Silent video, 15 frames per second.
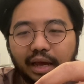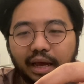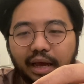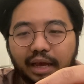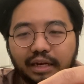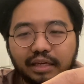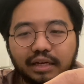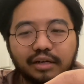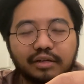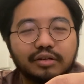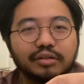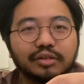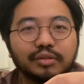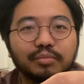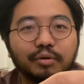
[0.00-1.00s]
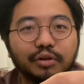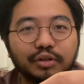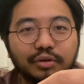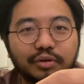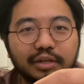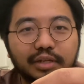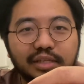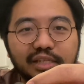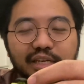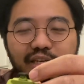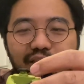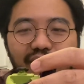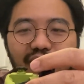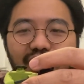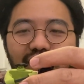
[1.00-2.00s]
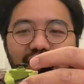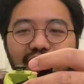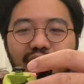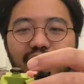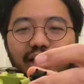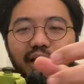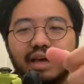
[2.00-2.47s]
any other small units easily.